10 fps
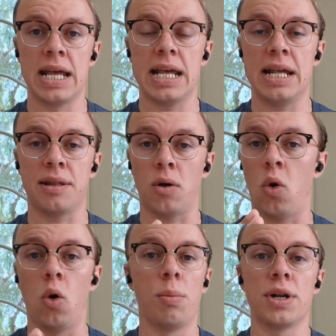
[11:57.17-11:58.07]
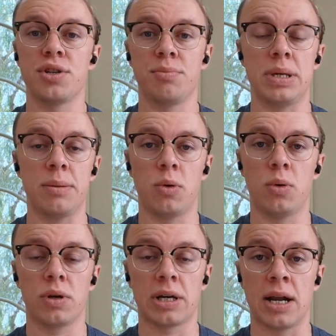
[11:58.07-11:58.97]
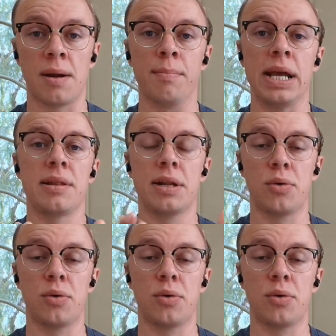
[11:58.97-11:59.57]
is a whole bunch of people got amazing